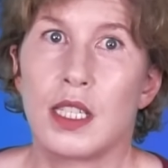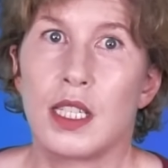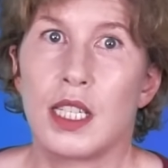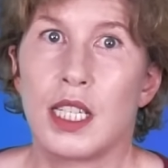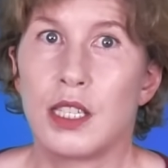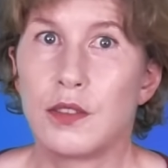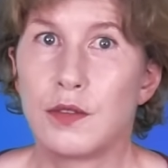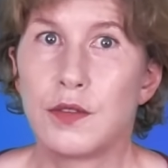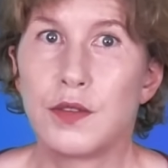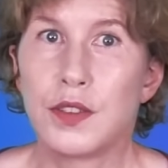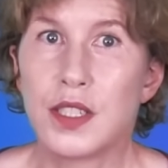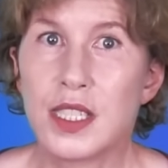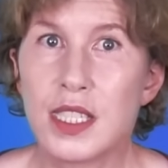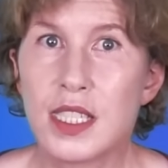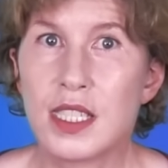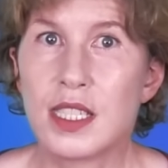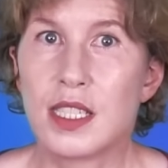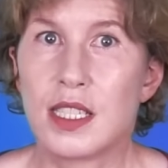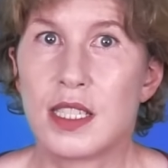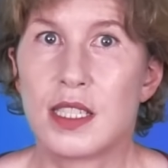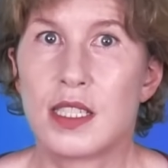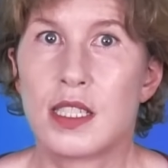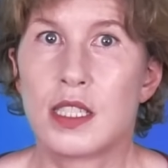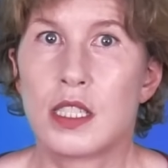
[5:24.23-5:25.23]
In
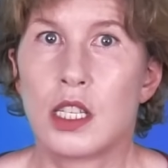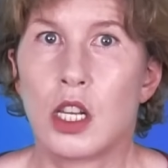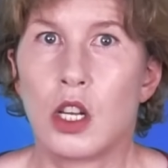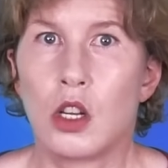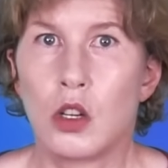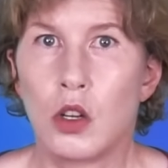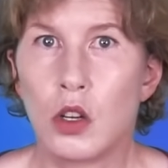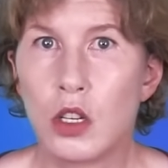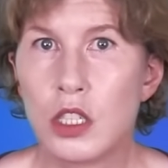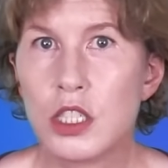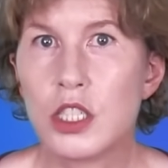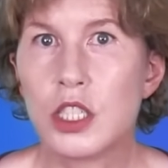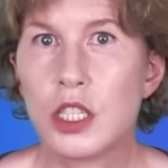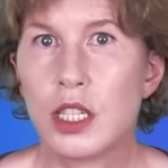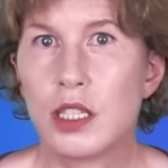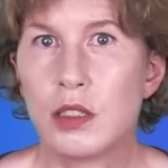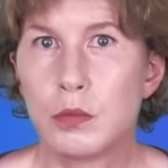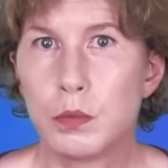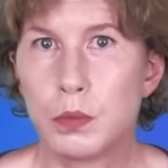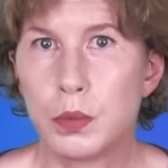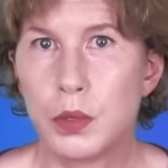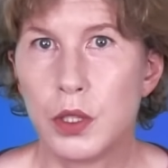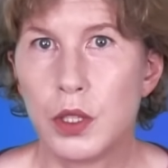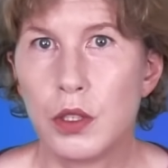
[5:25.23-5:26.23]
physics, logic
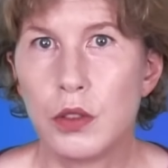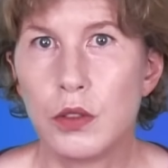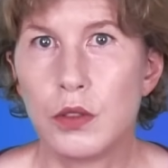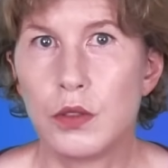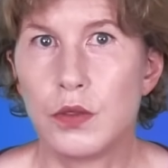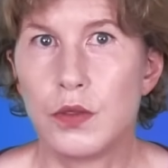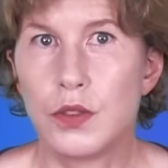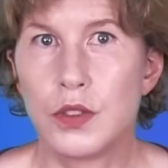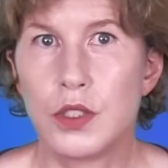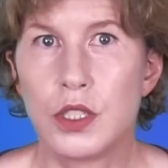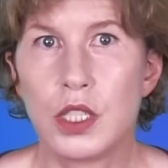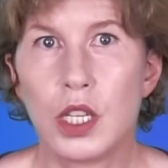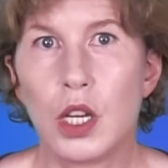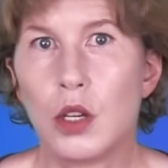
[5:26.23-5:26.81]
and proofs